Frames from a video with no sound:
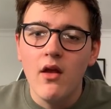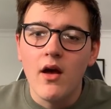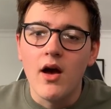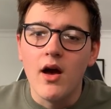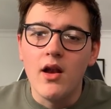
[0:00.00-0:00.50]

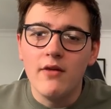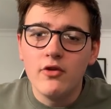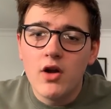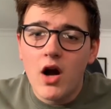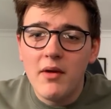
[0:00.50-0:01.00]
Love your
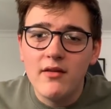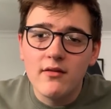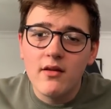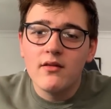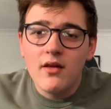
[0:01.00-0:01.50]
car, mate.
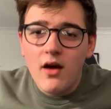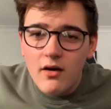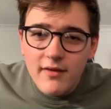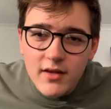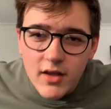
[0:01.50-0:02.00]
Oh, thank